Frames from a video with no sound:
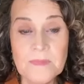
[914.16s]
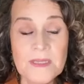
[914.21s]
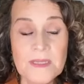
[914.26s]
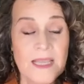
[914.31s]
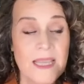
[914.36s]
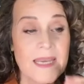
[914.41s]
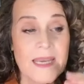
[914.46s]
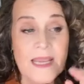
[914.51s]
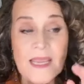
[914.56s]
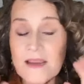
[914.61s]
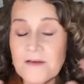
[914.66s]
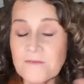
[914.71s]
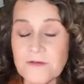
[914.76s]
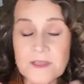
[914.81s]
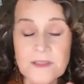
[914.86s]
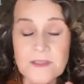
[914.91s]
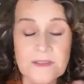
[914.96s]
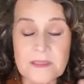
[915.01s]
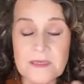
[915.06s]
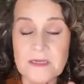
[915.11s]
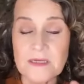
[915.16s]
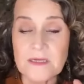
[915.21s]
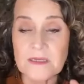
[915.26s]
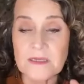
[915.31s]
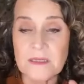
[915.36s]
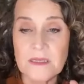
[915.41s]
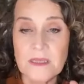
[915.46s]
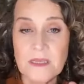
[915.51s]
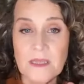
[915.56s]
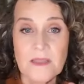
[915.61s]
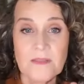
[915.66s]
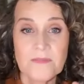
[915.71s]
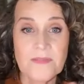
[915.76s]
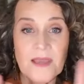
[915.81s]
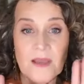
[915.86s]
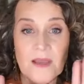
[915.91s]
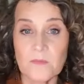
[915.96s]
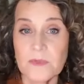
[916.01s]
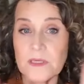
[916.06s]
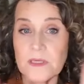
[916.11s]
and everything
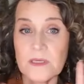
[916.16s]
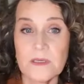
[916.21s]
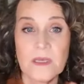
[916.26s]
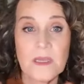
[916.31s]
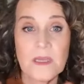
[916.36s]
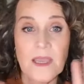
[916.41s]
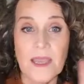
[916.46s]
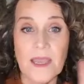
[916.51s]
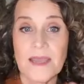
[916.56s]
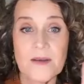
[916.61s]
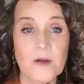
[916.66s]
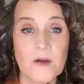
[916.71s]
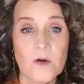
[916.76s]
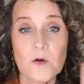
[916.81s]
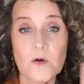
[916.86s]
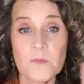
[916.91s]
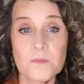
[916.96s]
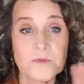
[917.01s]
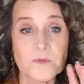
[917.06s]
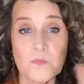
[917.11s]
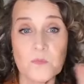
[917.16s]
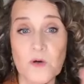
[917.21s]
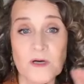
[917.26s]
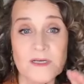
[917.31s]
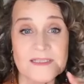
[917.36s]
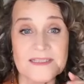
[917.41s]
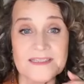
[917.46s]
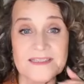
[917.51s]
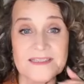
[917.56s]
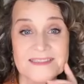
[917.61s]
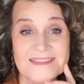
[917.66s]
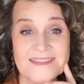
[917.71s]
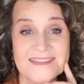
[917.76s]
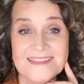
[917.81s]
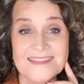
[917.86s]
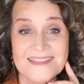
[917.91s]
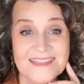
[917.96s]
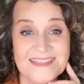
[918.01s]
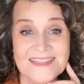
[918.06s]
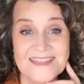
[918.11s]
that we had hoped wasn't,
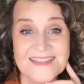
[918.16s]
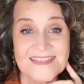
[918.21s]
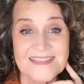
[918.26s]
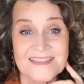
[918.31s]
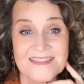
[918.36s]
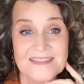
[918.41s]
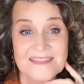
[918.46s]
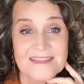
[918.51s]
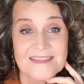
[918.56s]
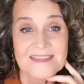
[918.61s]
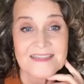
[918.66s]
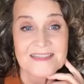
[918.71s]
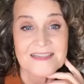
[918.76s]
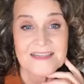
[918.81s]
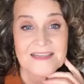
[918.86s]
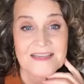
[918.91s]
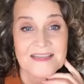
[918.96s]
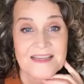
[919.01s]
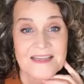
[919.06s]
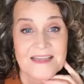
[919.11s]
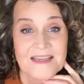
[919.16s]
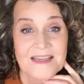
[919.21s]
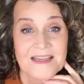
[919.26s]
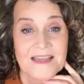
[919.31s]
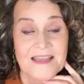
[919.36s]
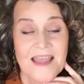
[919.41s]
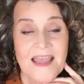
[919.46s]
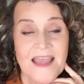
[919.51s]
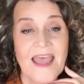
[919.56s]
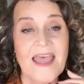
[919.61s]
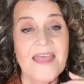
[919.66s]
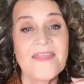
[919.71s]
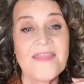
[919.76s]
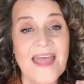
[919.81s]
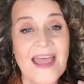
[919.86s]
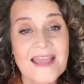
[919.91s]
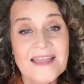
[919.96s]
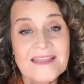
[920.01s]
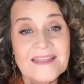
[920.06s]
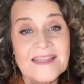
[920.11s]
isn't? And
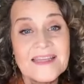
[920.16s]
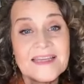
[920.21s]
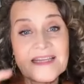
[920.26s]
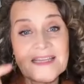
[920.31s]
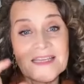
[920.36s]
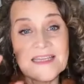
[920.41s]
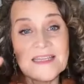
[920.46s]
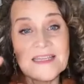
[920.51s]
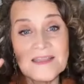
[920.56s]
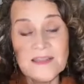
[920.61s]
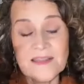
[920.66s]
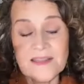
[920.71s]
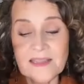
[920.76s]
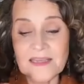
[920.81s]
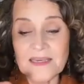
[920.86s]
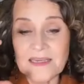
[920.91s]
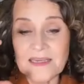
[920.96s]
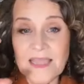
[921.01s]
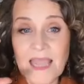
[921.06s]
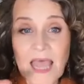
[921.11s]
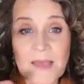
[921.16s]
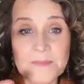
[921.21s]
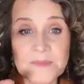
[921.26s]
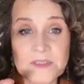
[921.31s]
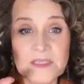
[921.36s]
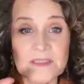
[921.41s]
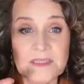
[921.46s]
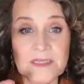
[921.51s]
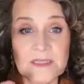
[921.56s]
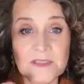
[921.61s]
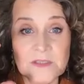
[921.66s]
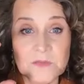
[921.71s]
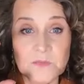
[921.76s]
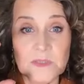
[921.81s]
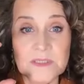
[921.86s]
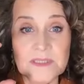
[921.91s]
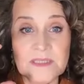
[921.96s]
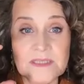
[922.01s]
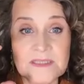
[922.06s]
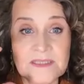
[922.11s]
that like encapsulates
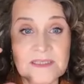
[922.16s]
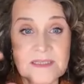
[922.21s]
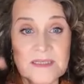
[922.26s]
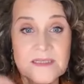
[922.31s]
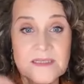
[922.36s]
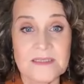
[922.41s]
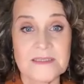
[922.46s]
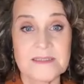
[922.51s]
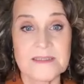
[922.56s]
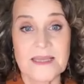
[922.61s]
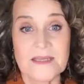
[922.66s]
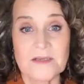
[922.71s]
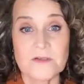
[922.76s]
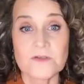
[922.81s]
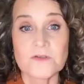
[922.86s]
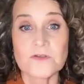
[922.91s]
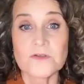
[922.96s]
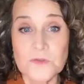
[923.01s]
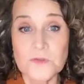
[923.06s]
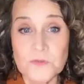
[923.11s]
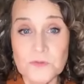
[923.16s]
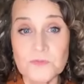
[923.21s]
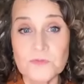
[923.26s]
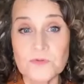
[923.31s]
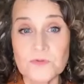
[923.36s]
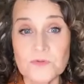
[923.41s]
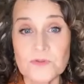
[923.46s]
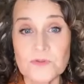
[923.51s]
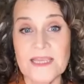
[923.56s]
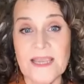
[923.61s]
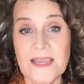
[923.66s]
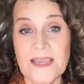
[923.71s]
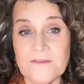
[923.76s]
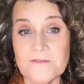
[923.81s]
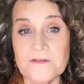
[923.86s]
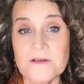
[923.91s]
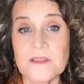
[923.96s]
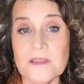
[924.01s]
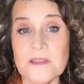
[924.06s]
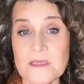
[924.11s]
what this is, that truly
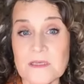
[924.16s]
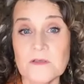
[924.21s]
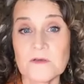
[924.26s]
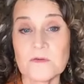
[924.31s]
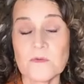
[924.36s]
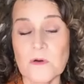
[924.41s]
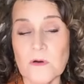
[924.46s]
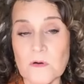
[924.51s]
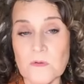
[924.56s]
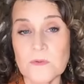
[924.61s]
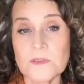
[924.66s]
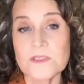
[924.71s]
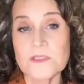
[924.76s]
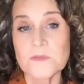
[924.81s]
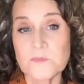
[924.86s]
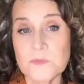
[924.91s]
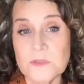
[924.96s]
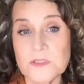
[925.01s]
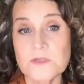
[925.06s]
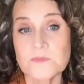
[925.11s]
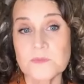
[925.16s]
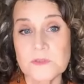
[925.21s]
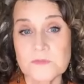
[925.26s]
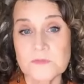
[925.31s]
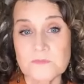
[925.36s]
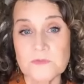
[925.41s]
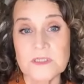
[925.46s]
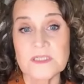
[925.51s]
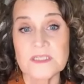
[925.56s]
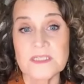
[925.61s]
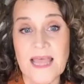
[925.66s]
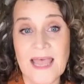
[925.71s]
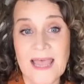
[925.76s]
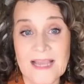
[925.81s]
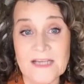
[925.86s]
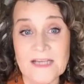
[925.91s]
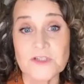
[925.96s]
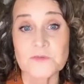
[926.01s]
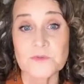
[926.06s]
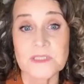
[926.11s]
everything you always wished was real
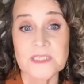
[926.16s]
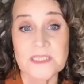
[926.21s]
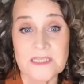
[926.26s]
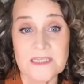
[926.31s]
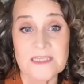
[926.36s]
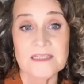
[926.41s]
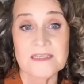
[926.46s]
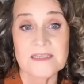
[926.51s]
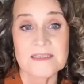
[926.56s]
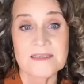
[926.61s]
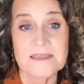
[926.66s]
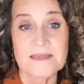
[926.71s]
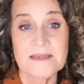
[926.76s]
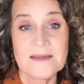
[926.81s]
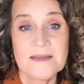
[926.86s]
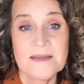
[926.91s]
actually is.